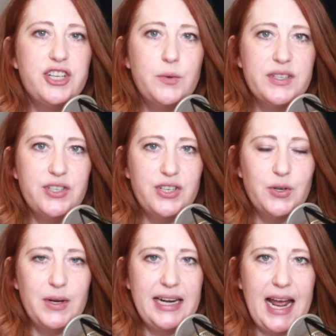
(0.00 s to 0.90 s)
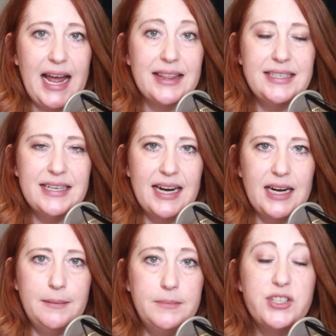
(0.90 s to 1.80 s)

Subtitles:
she was doing at the time,